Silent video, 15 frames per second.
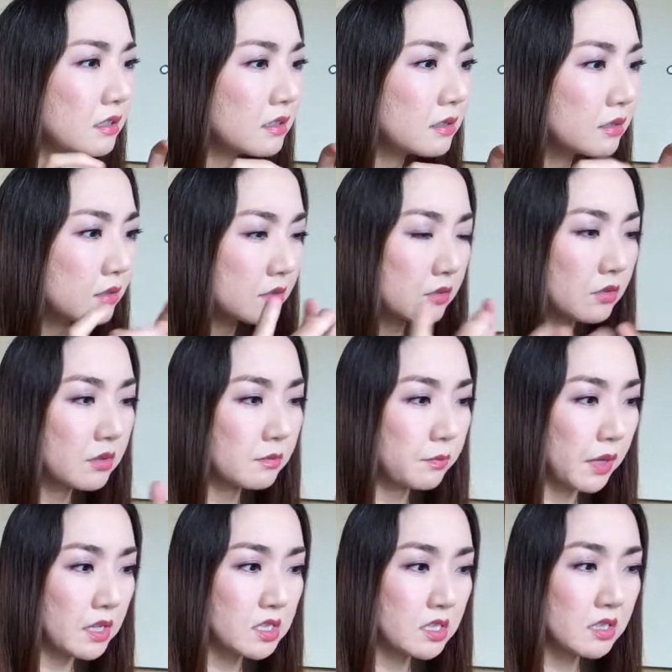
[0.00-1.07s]
So
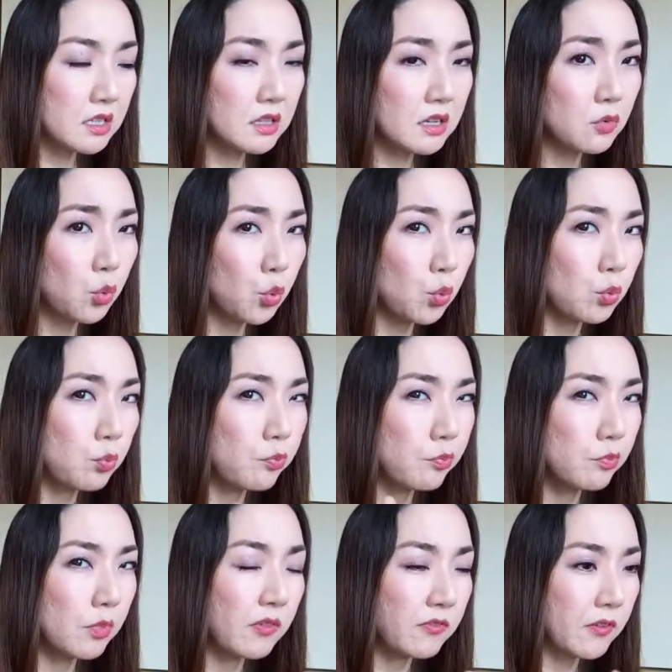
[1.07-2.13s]
basically, they're
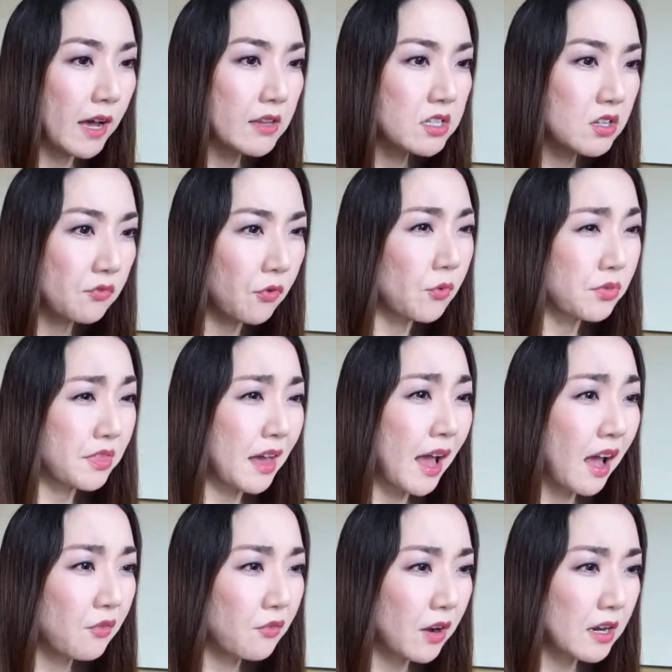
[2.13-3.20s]
fighting for
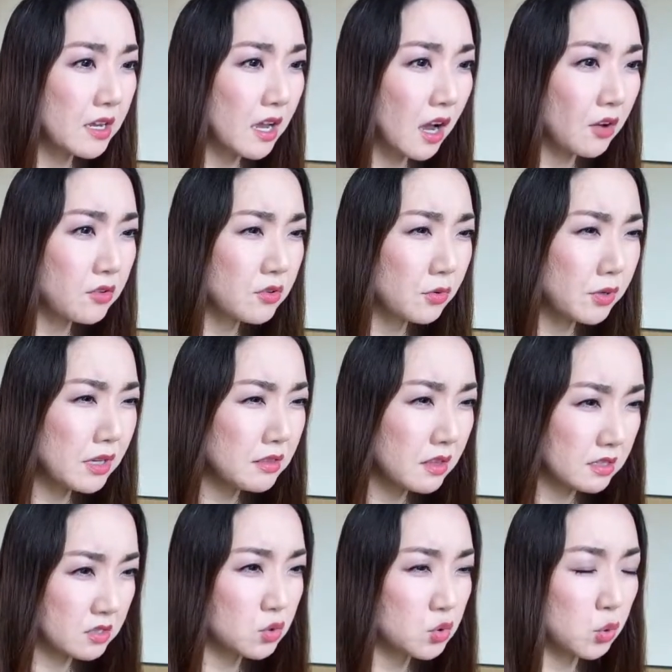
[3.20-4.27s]
that right now, in
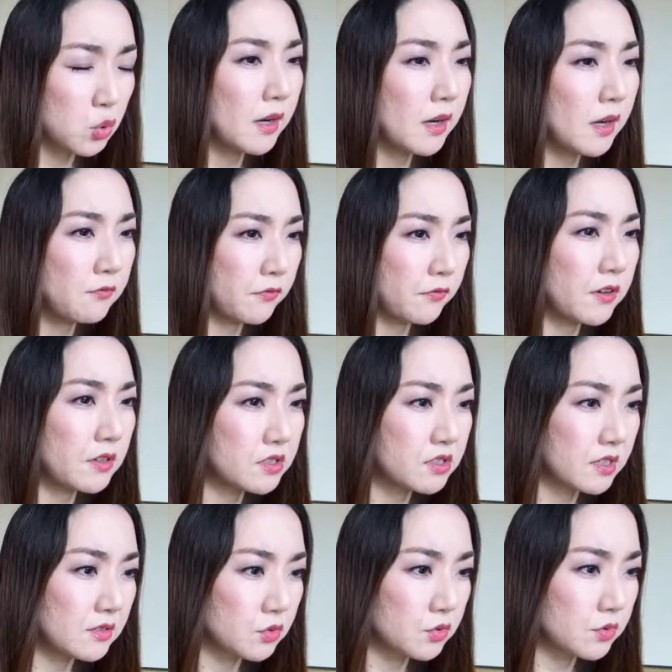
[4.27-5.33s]
this 21st
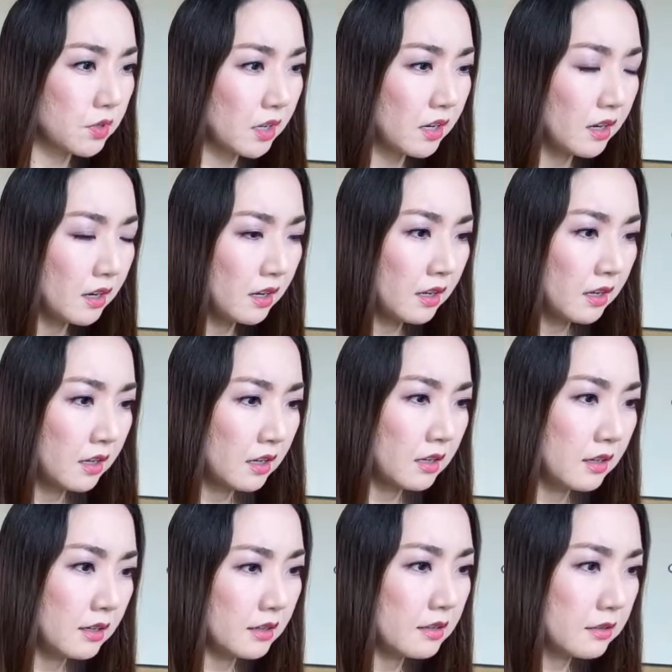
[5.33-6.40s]
century.
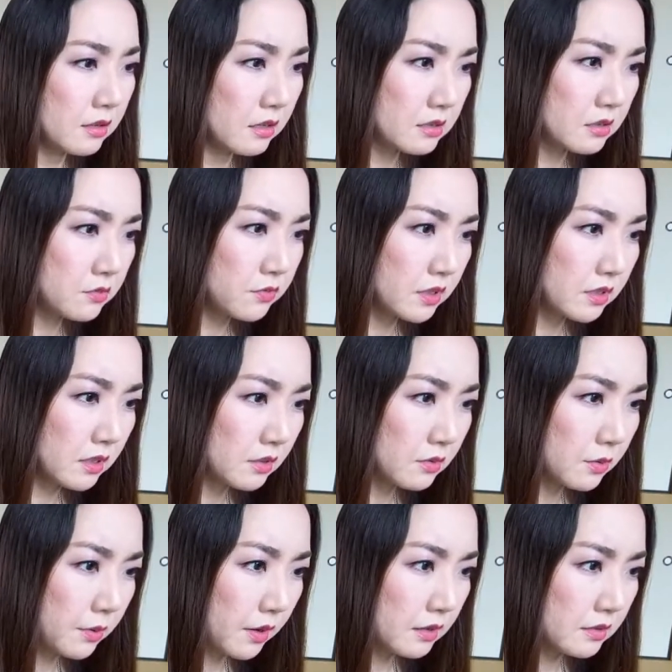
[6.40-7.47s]
That's really
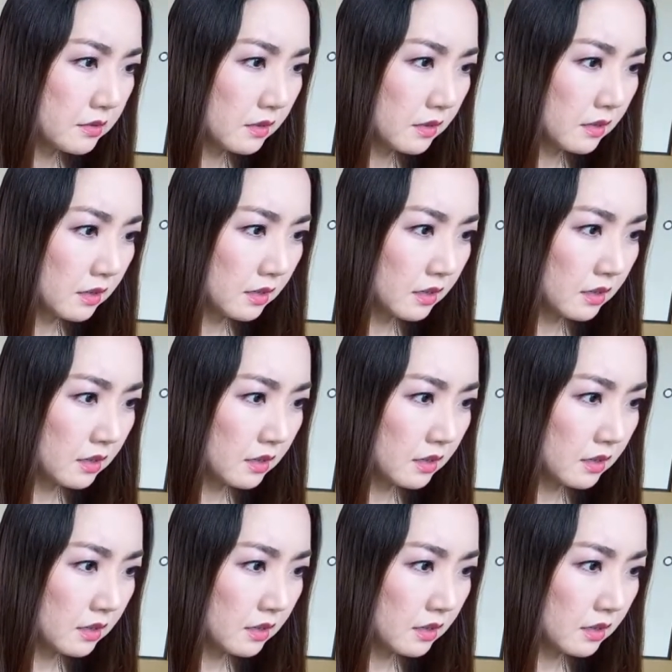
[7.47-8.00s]
crazy.